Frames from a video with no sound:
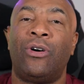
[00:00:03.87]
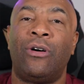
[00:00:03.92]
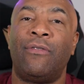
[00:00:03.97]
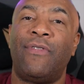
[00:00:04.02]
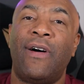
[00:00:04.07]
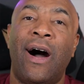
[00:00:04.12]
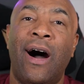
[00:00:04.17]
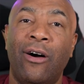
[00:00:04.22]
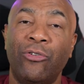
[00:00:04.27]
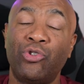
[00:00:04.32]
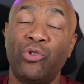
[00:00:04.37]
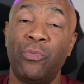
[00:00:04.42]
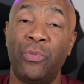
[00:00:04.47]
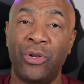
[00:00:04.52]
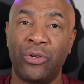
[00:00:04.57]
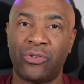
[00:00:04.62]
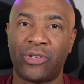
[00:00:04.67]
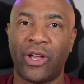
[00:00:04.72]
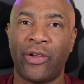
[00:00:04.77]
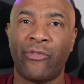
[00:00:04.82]
of how to
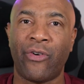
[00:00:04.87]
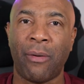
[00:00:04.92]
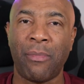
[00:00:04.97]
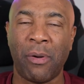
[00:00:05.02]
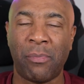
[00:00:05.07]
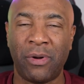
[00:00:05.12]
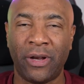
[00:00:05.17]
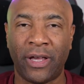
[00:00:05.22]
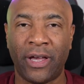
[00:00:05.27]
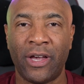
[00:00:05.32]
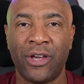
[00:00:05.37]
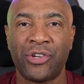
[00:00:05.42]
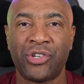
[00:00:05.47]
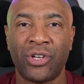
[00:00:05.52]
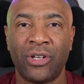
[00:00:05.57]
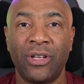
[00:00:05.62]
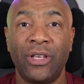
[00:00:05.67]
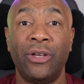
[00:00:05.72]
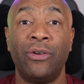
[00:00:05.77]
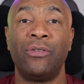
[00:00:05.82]
build a web
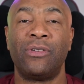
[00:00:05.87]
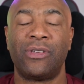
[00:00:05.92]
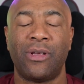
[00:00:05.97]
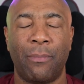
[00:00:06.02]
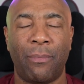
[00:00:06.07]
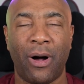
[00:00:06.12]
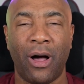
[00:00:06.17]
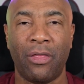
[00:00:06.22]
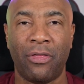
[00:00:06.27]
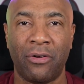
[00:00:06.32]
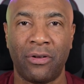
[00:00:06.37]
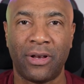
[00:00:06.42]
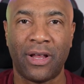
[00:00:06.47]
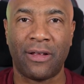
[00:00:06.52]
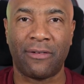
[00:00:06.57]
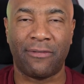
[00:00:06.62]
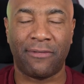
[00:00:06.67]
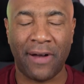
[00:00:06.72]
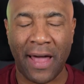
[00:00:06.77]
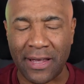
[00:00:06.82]
application using Python
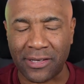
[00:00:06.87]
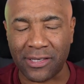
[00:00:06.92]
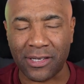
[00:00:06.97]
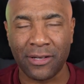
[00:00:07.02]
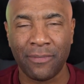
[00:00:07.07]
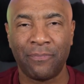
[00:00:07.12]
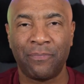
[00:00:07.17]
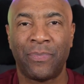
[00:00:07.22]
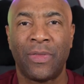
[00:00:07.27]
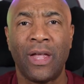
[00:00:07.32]
and Flask.